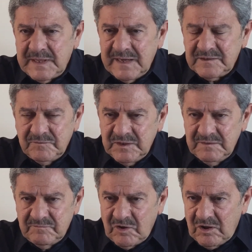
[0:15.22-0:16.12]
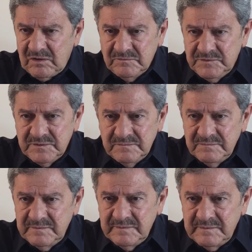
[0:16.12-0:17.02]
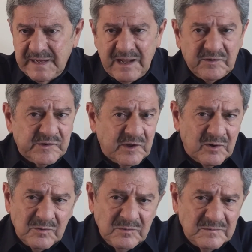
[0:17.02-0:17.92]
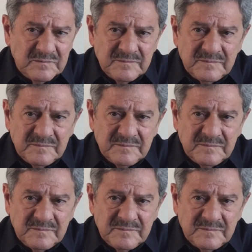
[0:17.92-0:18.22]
Actively involved? How so?